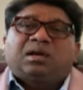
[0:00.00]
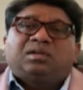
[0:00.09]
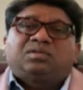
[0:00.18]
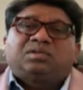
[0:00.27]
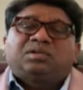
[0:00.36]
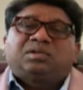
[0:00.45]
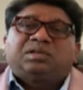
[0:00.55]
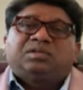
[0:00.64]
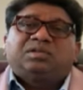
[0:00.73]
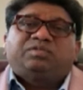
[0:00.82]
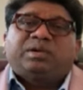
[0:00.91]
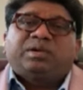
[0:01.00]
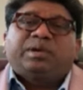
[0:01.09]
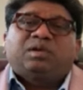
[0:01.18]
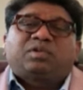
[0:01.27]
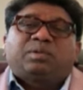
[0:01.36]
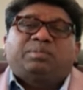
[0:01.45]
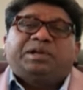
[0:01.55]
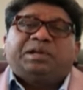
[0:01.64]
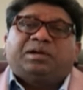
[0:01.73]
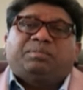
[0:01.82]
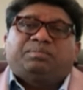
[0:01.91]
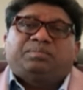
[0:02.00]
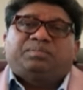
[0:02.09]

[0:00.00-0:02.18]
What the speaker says: cancer is a female from India.